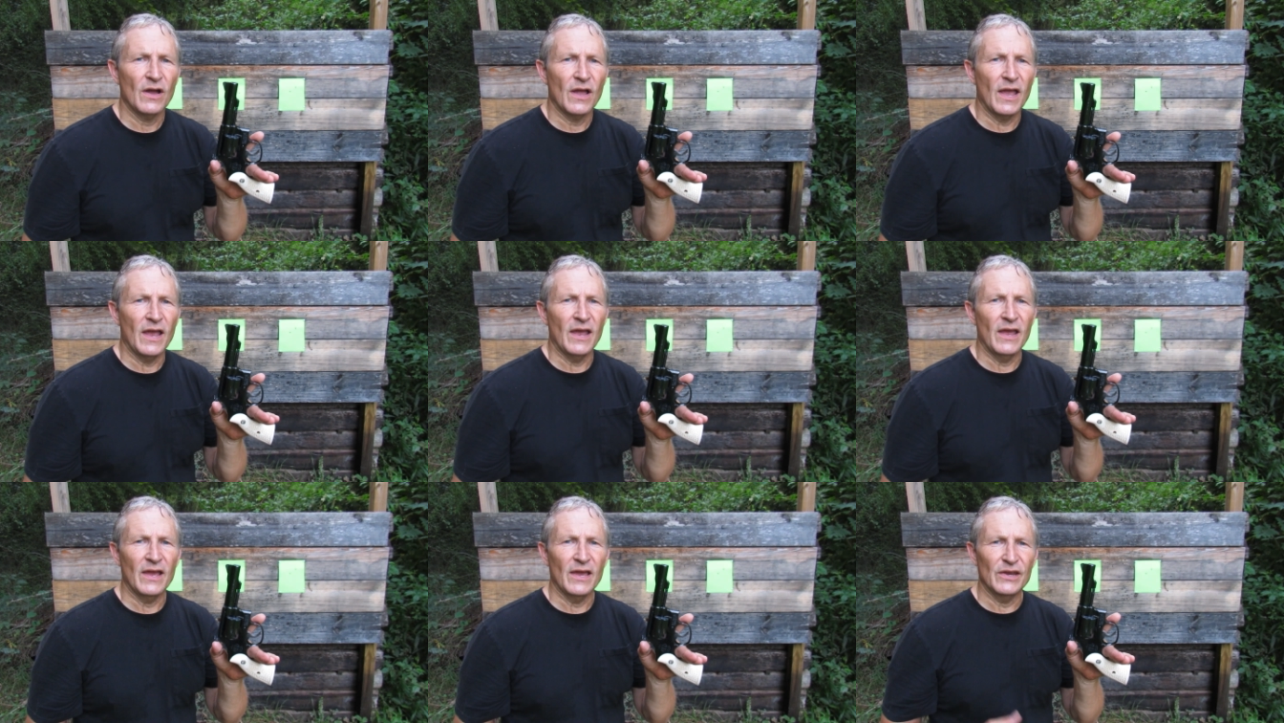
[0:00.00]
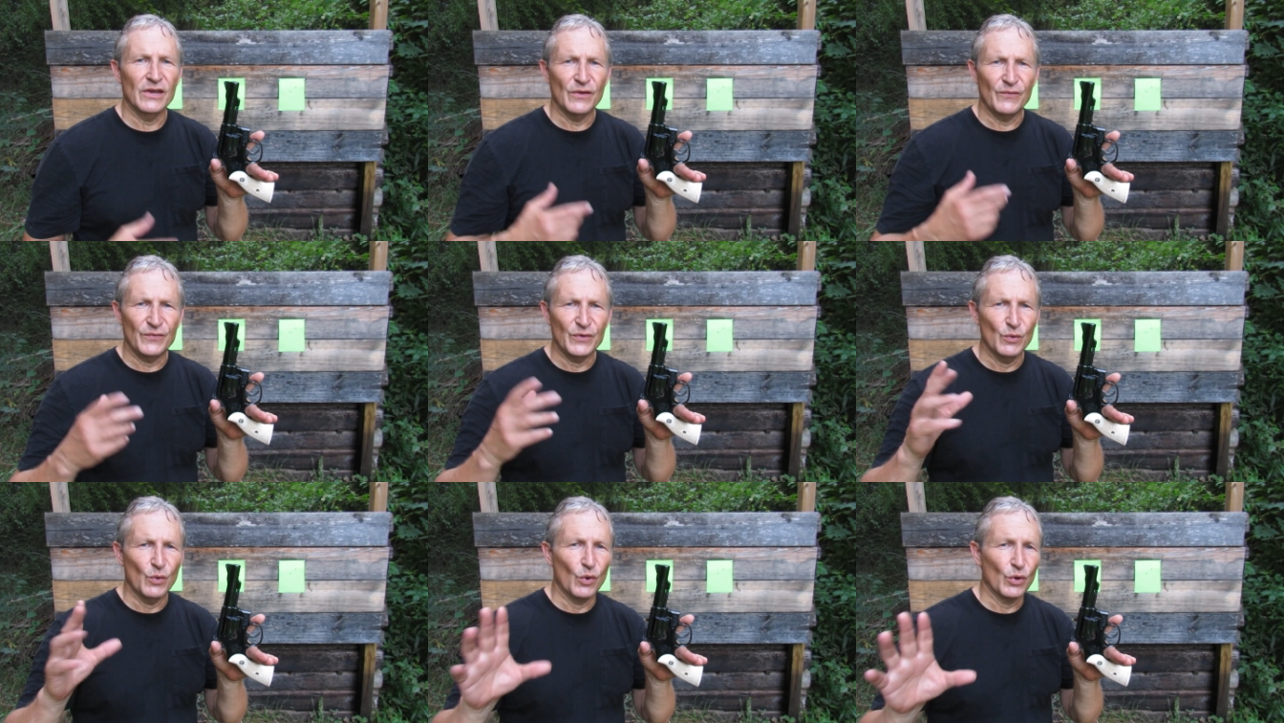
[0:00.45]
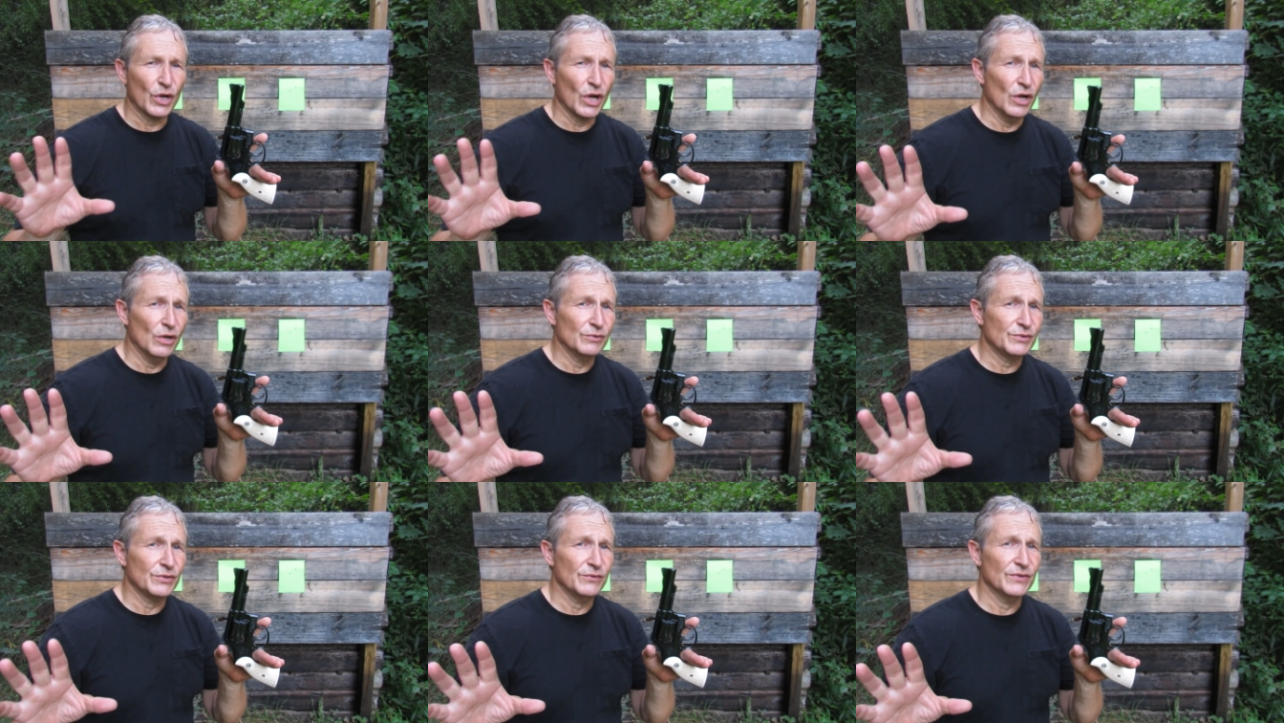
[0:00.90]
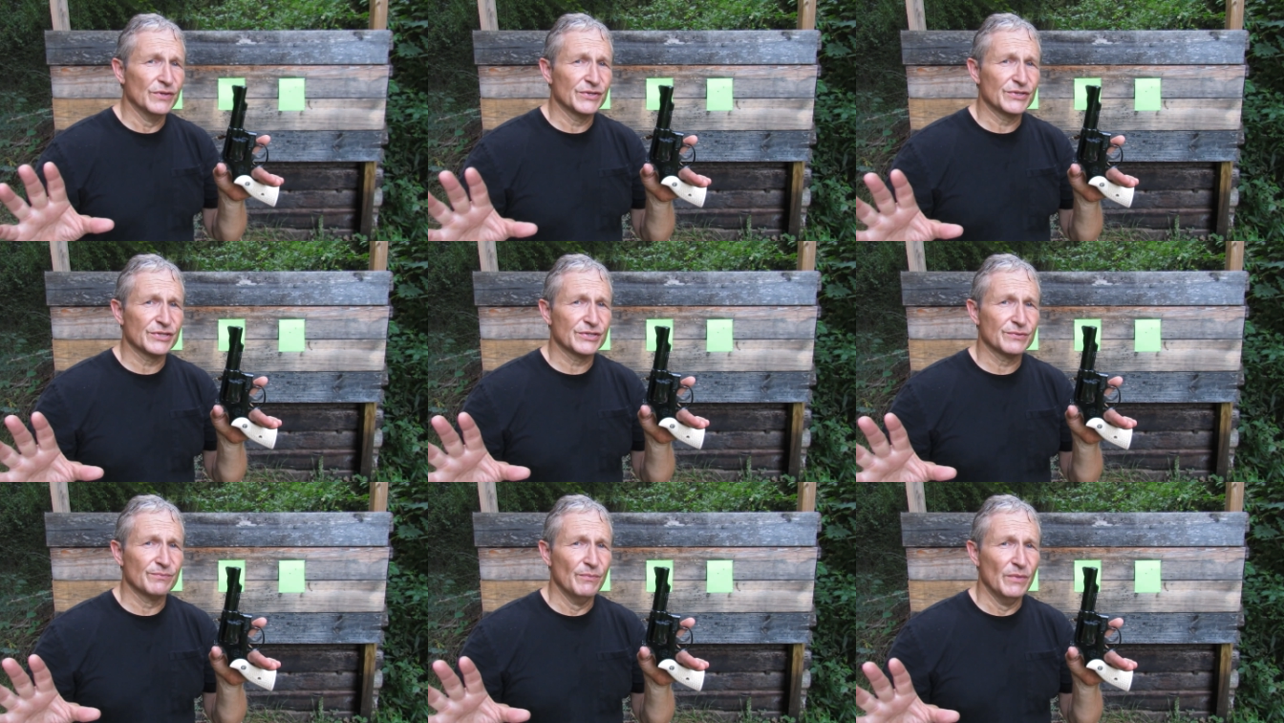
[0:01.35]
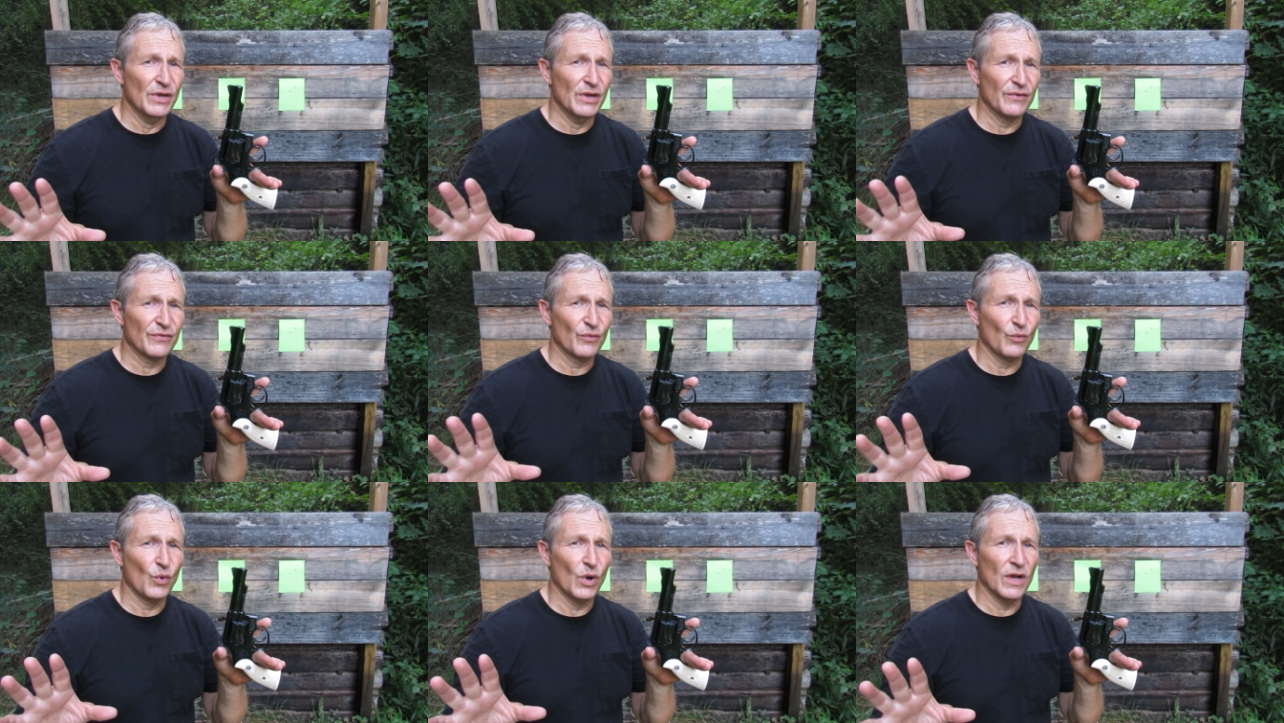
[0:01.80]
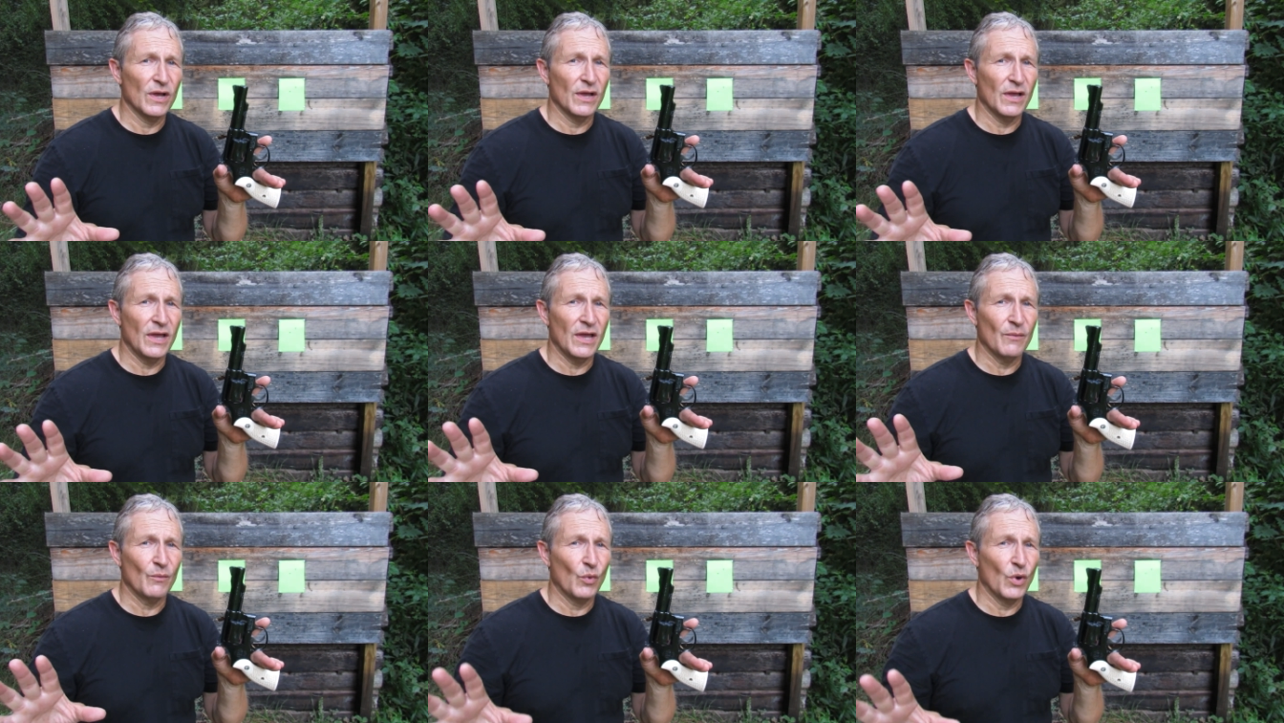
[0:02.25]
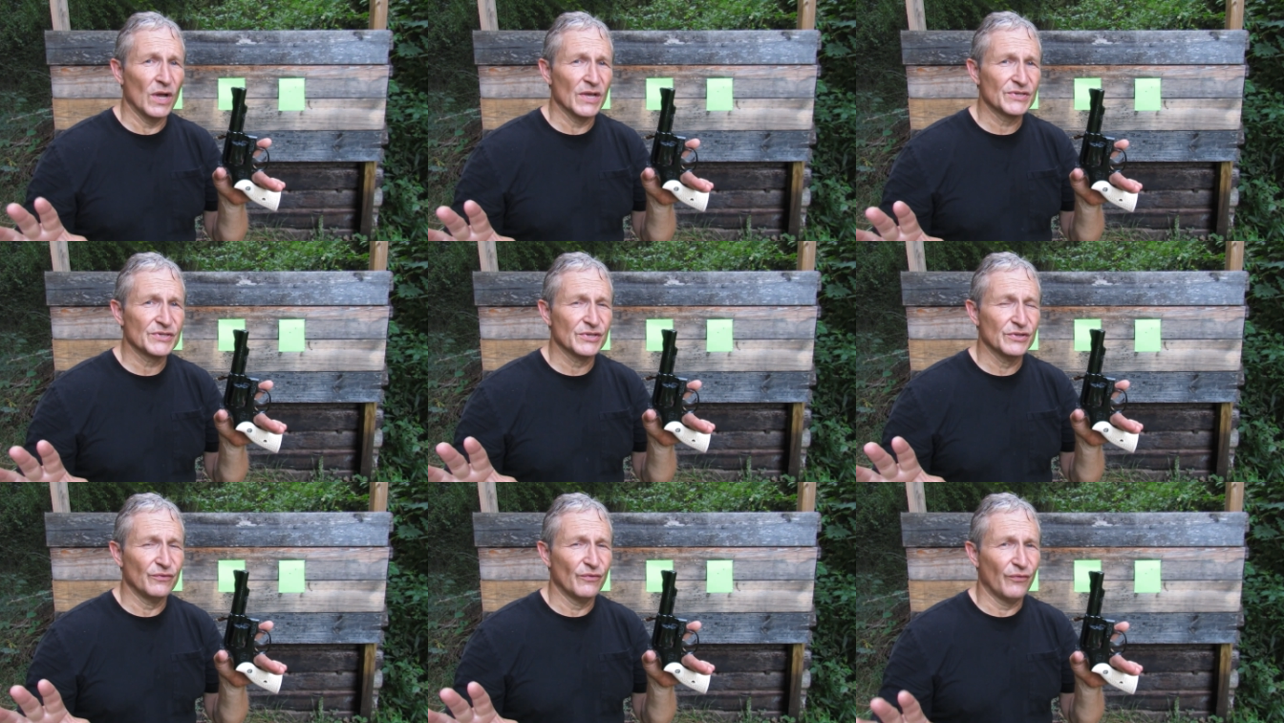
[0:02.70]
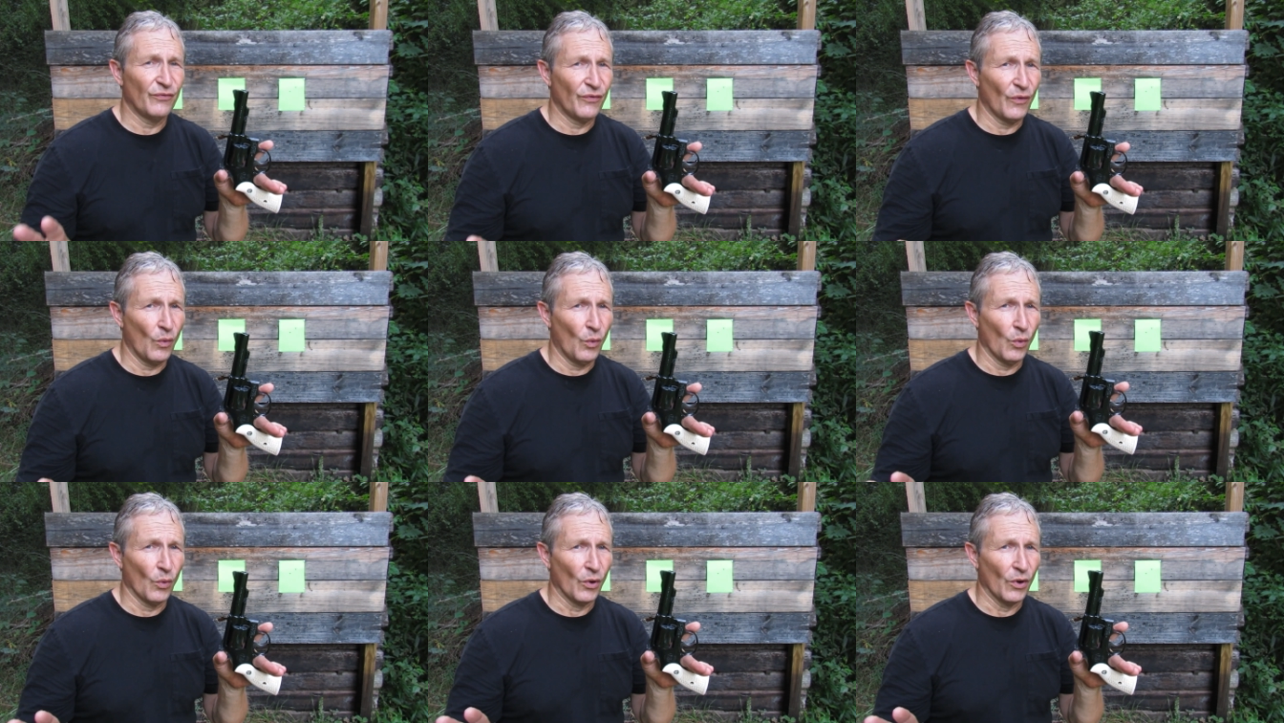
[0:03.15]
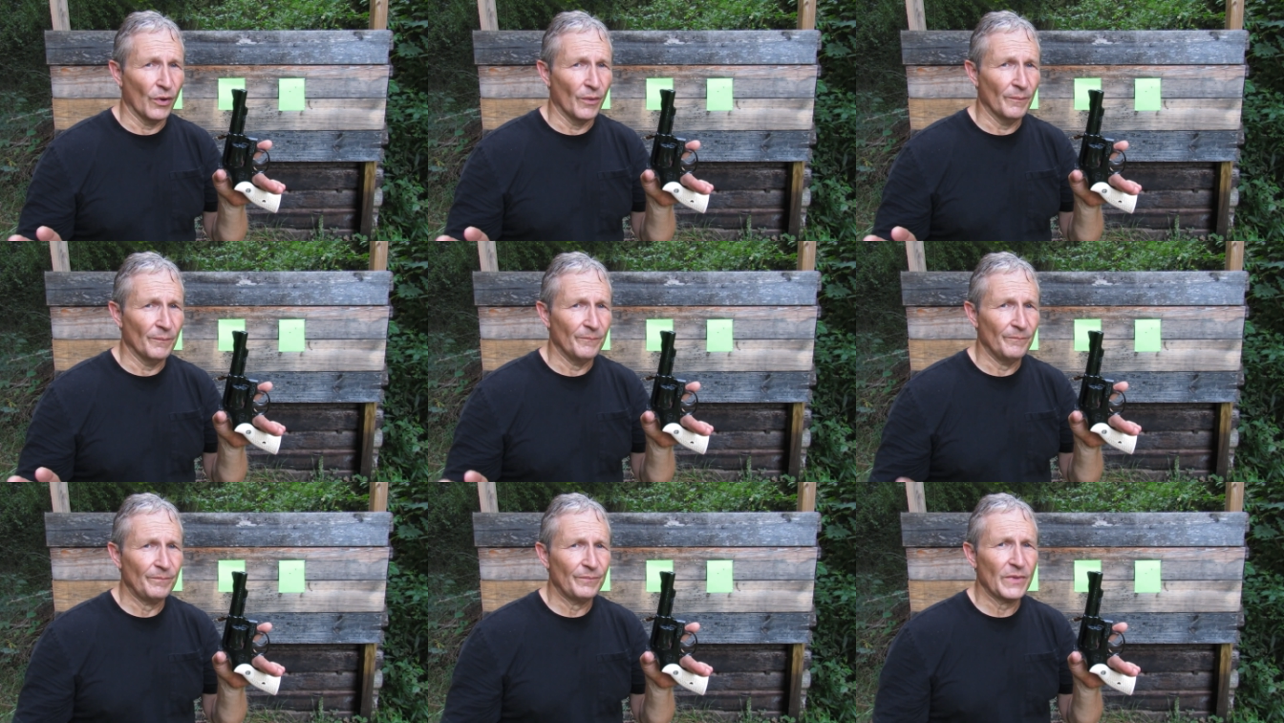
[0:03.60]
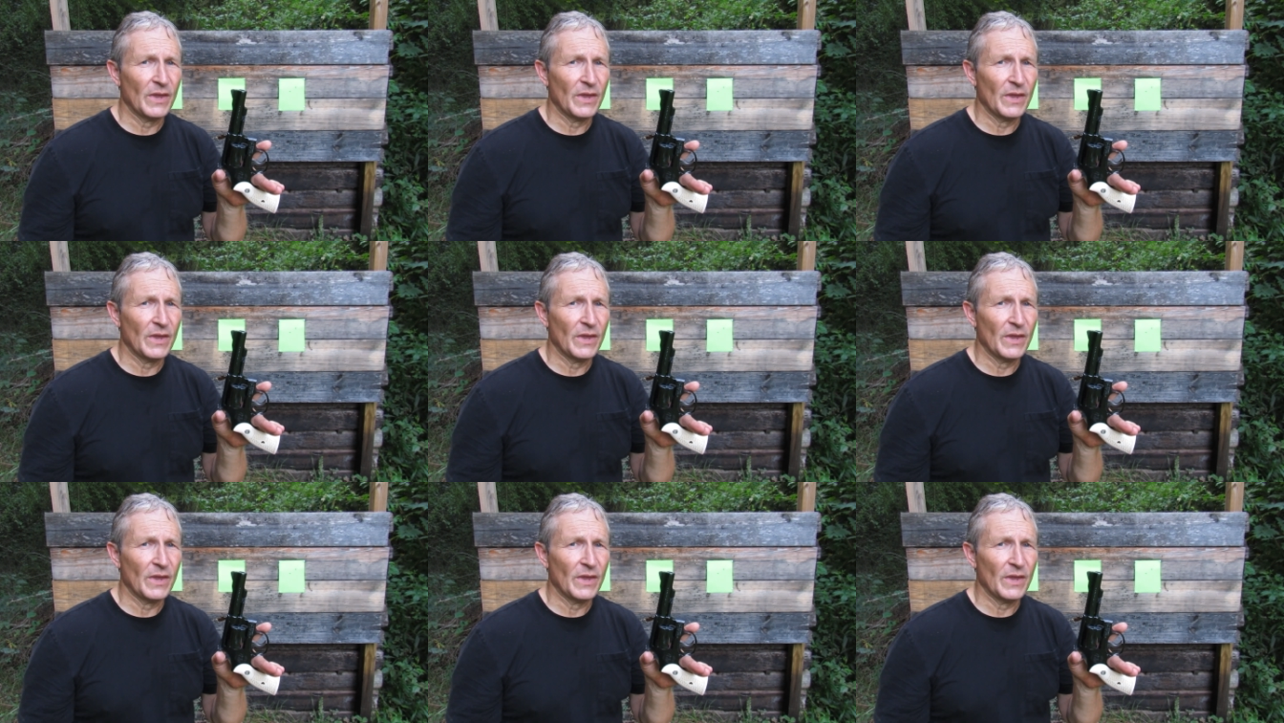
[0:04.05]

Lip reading: And if you will go to the Smith & Wesson forum